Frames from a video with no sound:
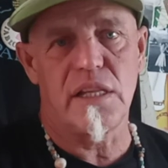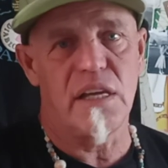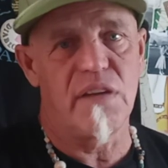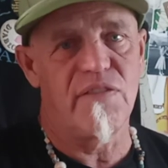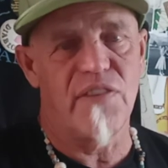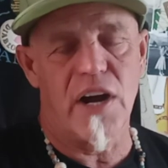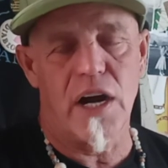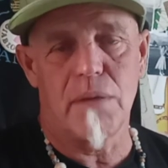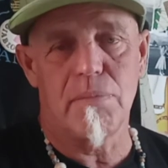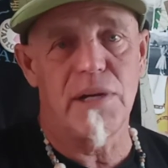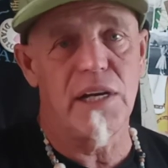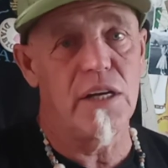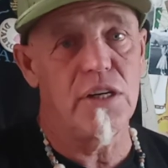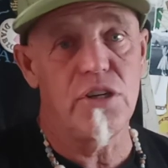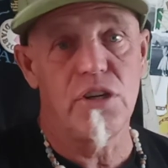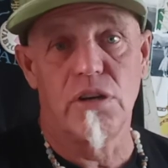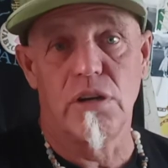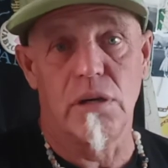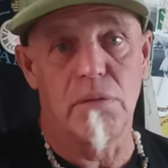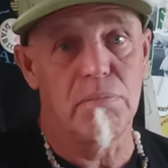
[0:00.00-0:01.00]
to the environment
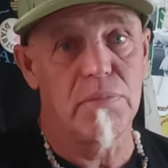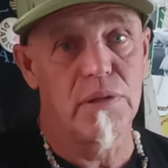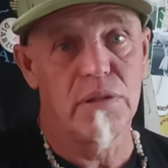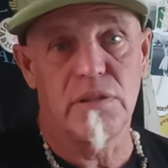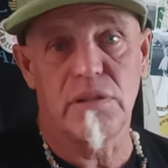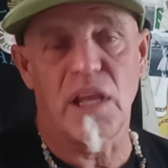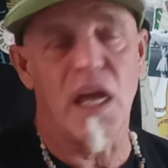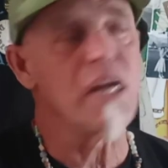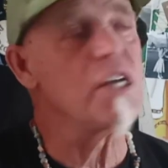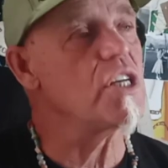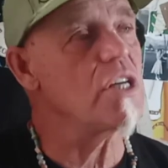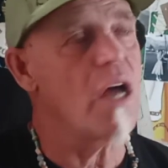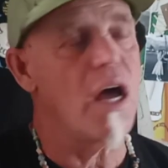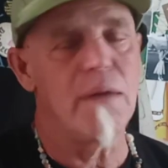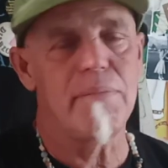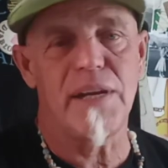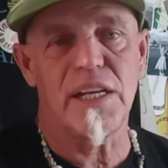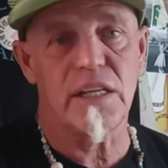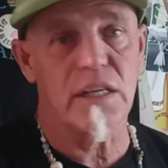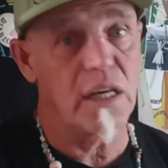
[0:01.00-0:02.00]
in Europe. They just,
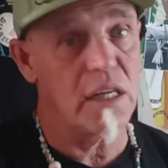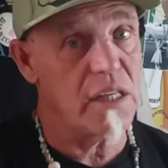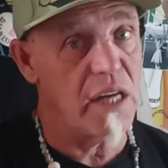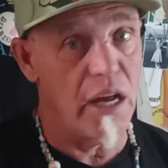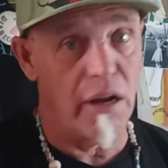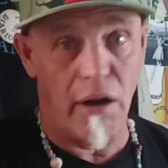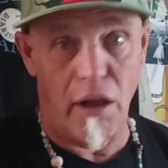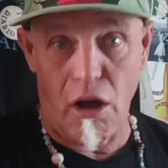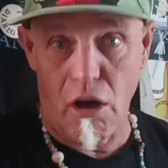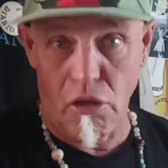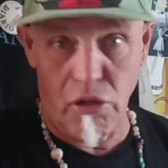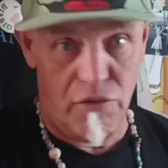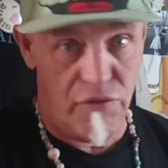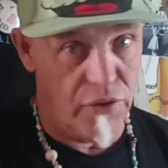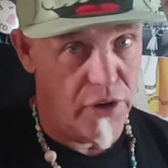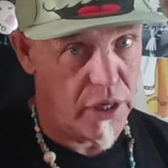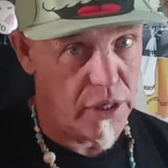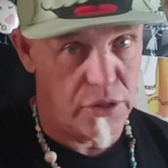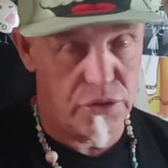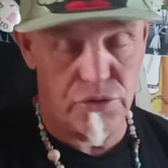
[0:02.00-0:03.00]
I mean, cut down all the
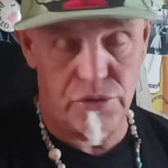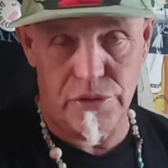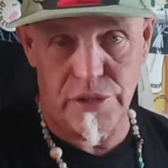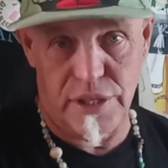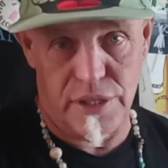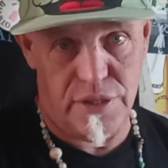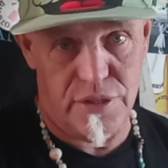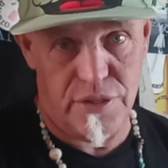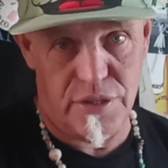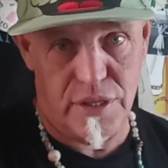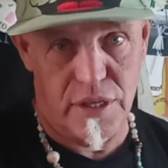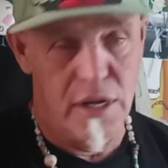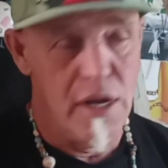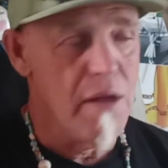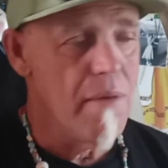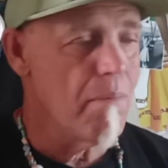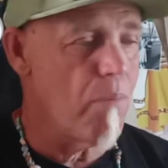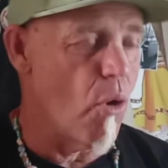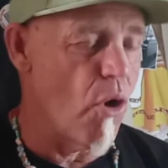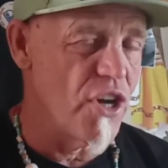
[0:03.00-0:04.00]
fucking trees,
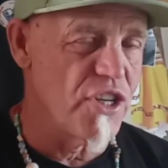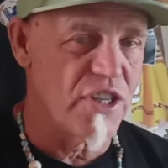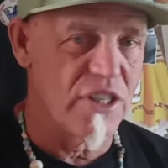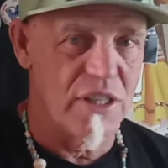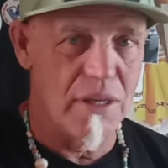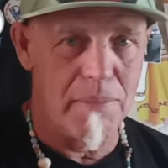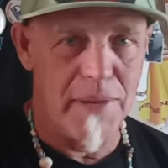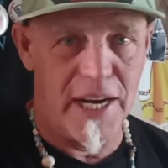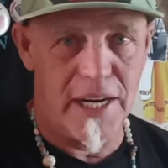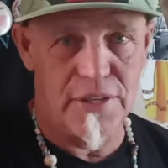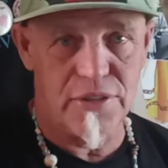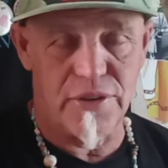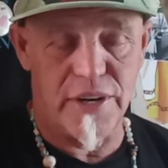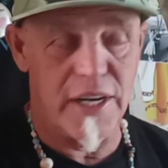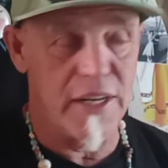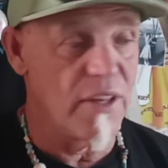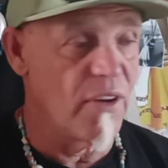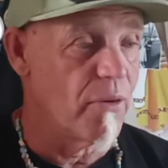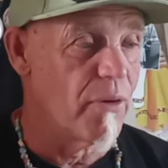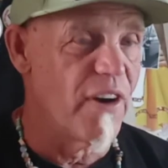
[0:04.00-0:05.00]
poison the
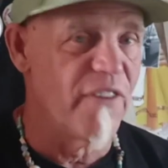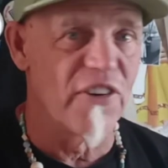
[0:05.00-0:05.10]
Mediterranean. The